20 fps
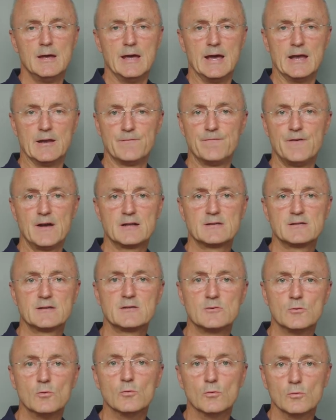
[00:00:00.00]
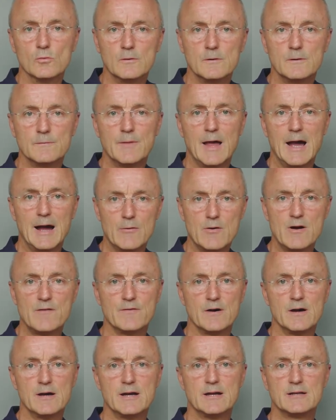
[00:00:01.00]
It affects us all.
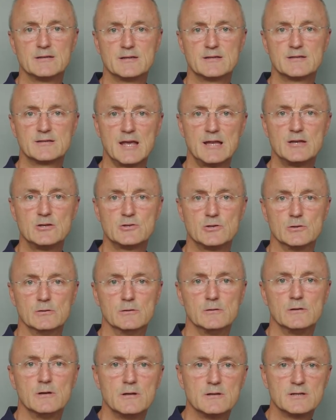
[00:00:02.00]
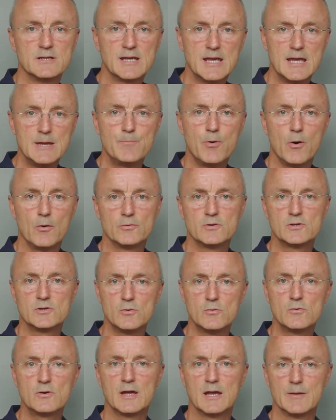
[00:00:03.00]
However, it's essential to keep on
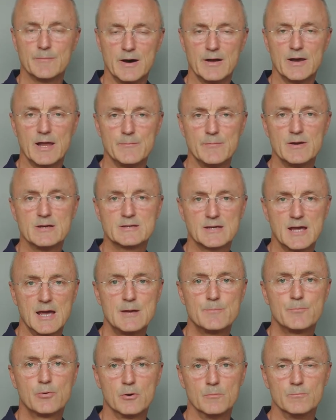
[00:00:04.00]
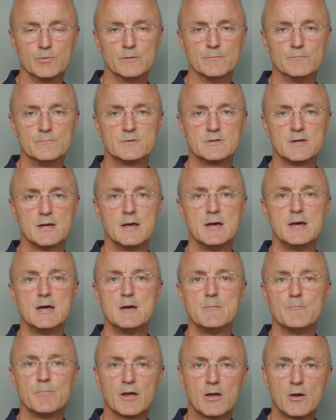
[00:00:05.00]
talking about MSK problems
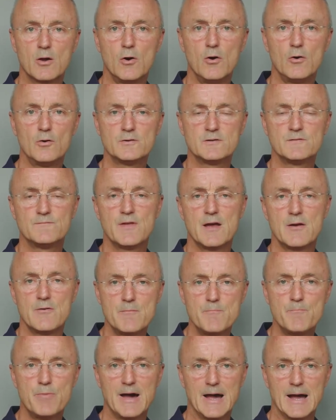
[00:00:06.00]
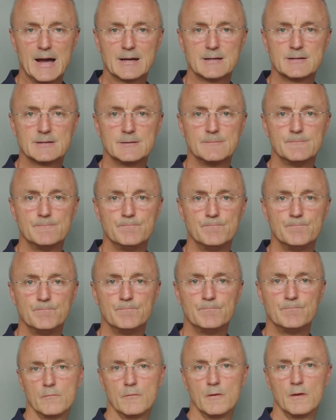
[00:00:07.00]
because of their impact.
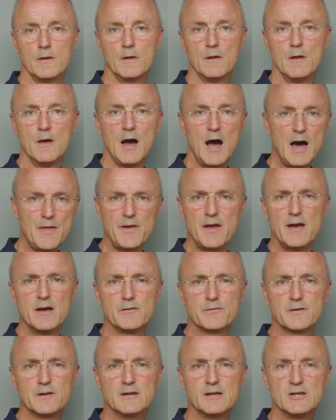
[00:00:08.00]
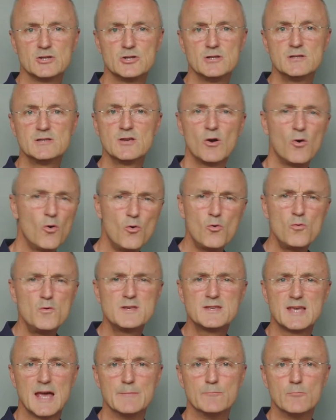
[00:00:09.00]
Other health conditions
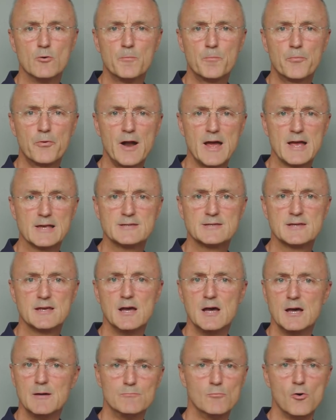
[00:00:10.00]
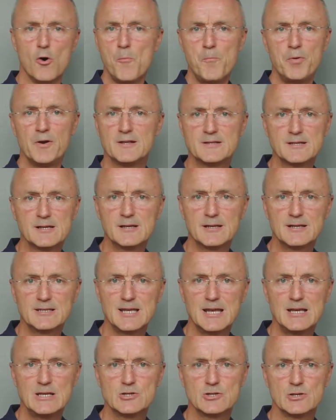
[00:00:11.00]
always get more press, more political
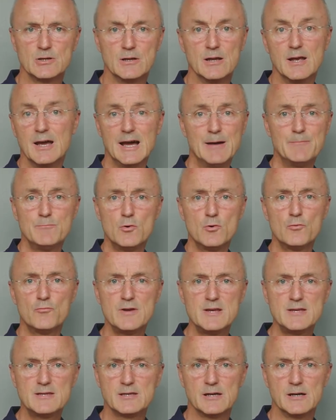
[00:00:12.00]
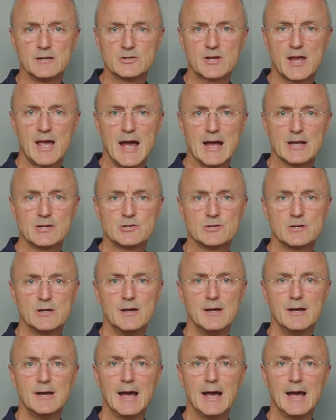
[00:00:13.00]
attention, and more research cash.